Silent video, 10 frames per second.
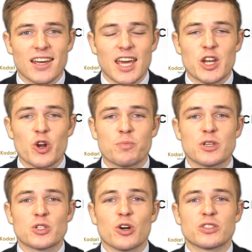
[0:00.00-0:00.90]
In Europe,
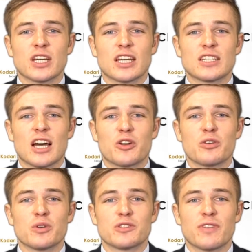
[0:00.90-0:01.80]
the Stoxx
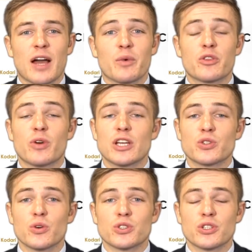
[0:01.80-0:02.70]
600 was flat with
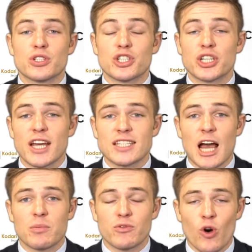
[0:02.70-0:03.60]
resources shares
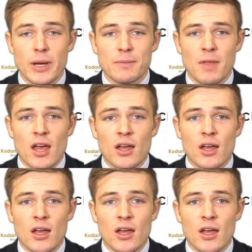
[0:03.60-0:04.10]
outperforming.